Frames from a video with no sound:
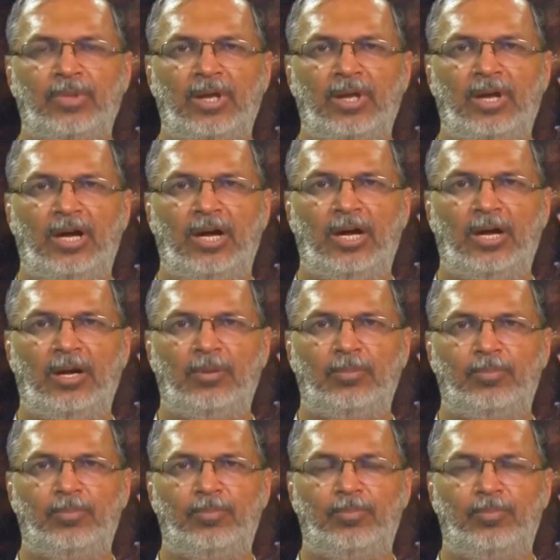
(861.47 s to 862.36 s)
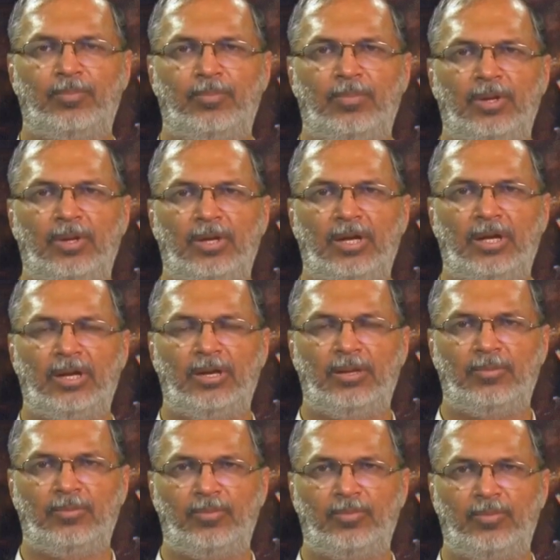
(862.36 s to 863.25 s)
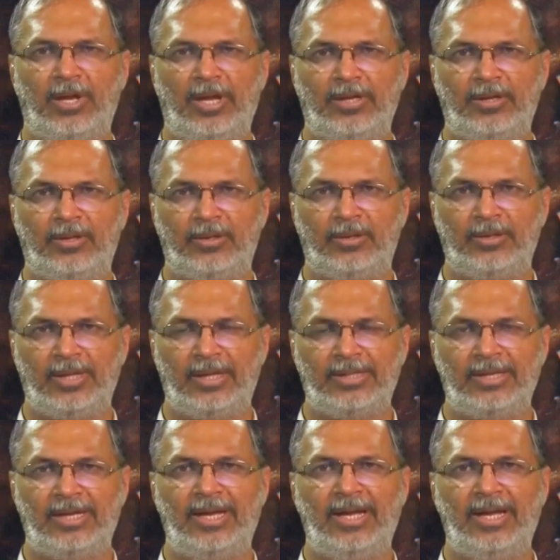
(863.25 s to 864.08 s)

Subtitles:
and on the other